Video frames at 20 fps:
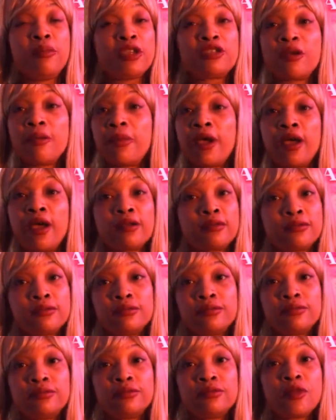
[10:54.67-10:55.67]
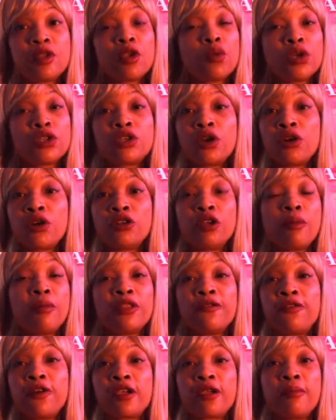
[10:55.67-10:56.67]
Don't want to make up. I'm
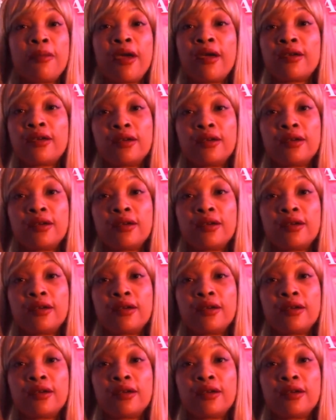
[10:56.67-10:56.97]
done.